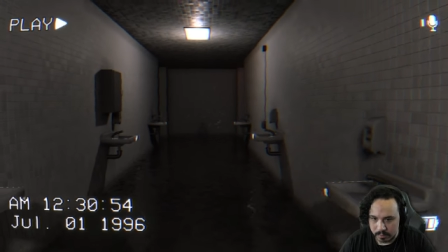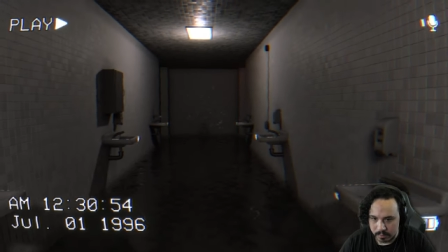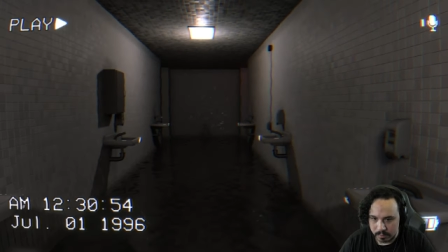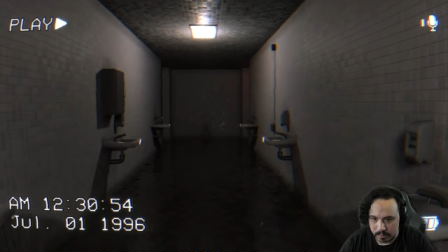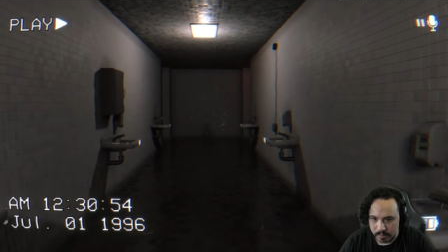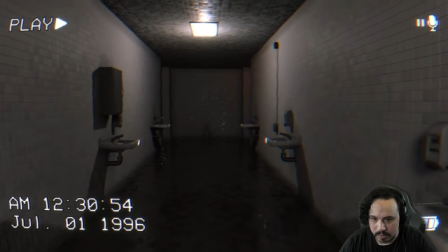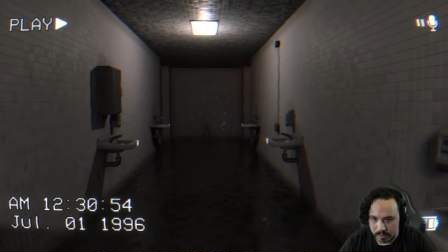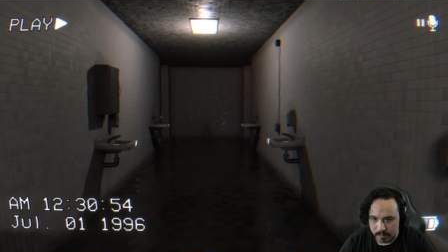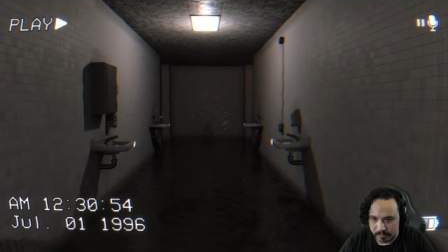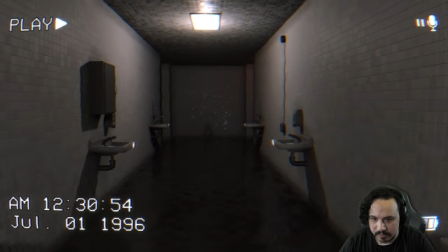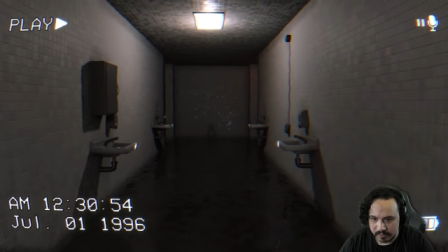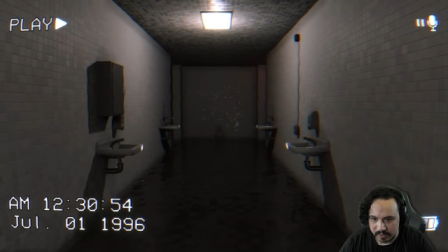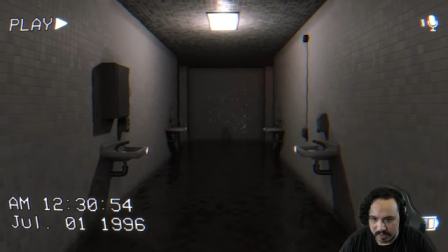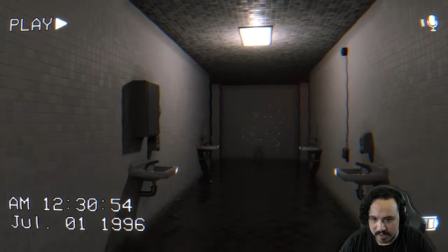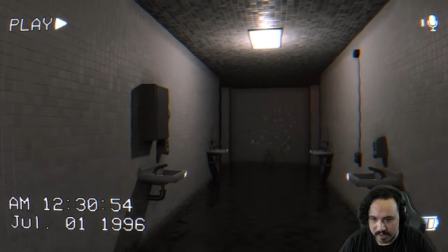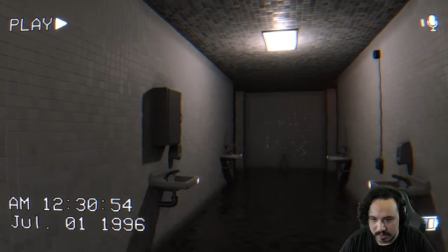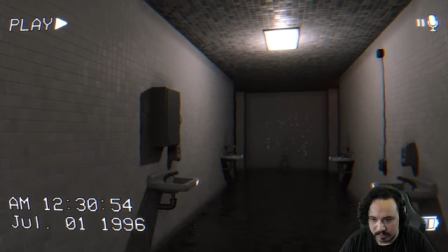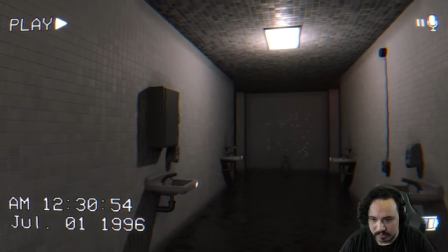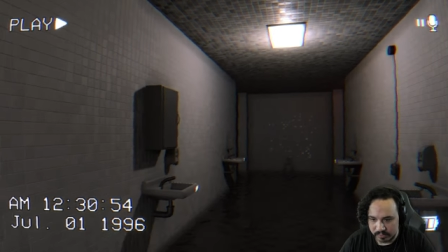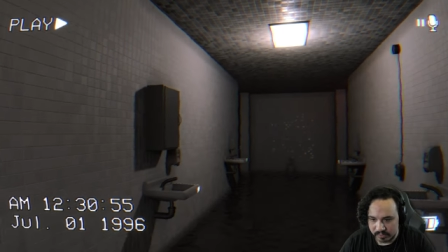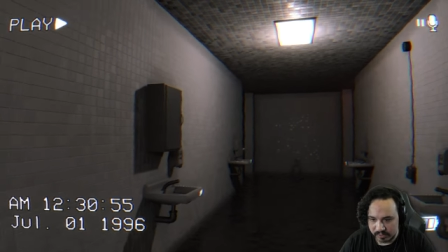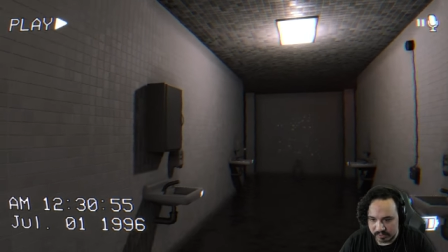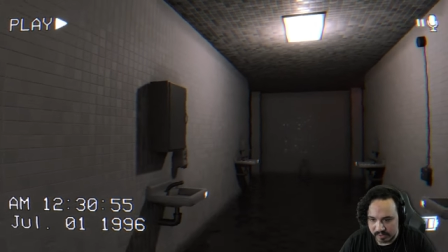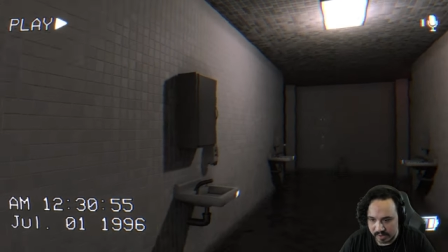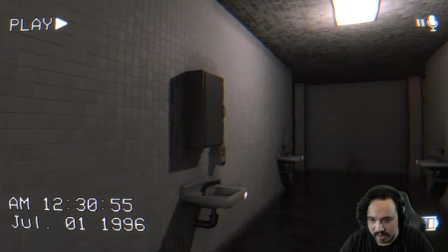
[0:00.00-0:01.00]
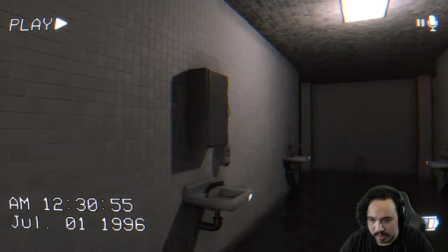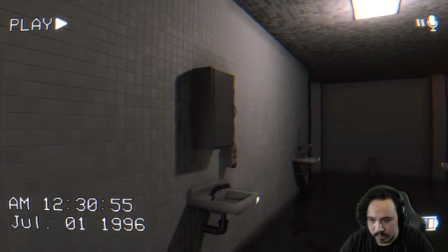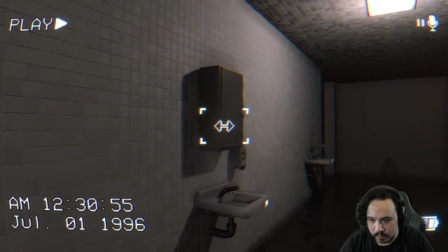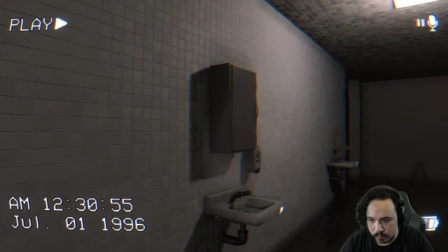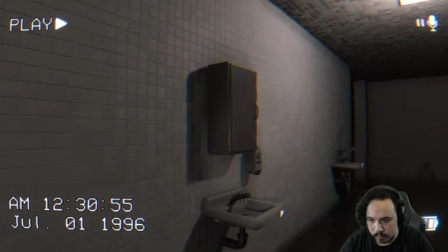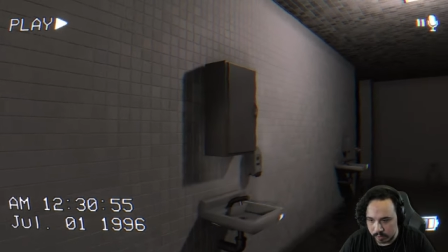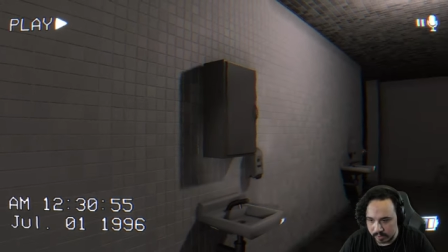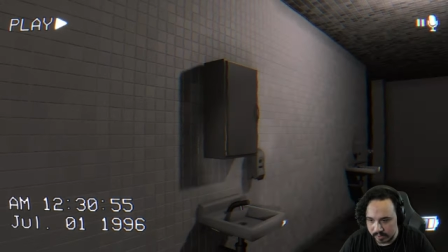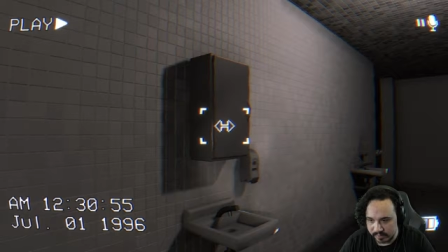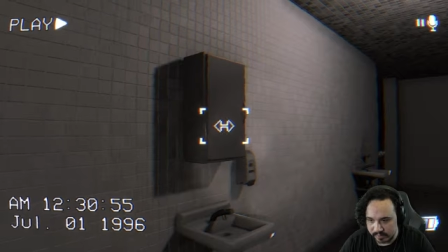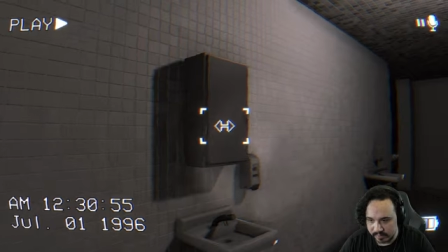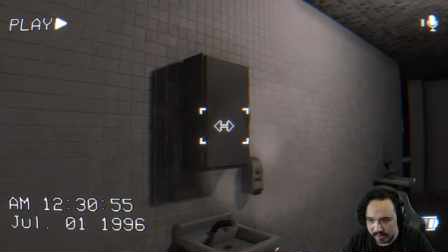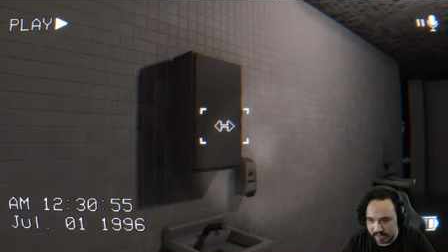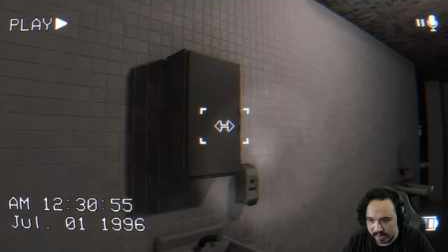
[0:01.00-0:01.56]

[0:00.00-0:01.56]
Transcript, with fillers: Or an upside down sink. What is